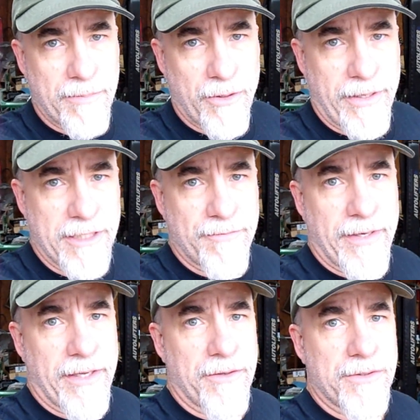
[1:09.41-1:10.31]
uploading his
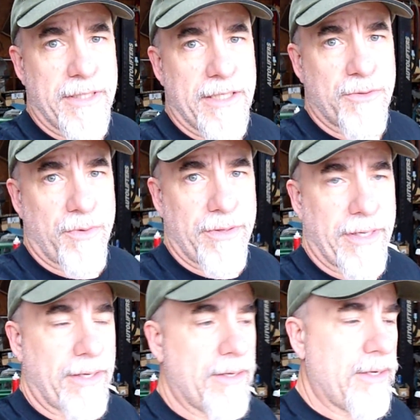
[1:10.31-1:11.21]
videos and that sort of
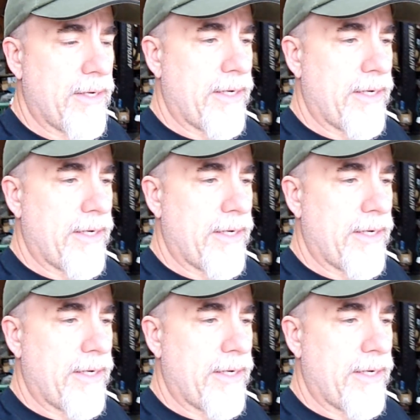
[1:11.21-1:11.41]
thing.